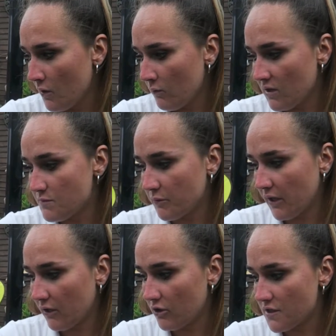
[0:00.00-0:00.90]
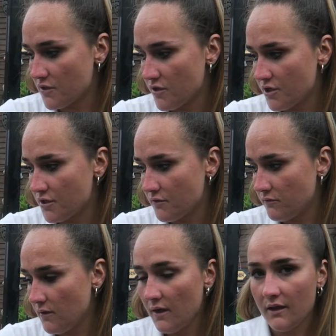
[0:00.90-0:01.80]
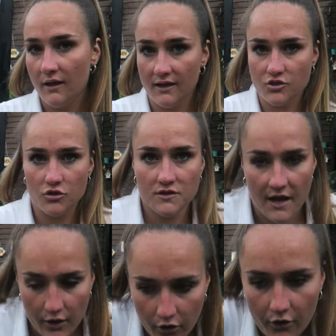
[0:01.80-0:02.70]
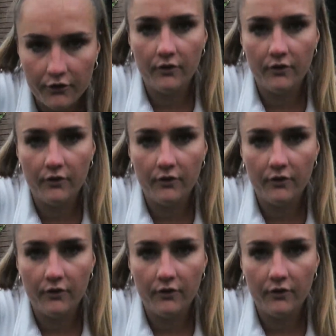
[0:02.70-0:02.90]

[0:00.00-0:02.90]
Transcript: with this particular situation, as soon as I heard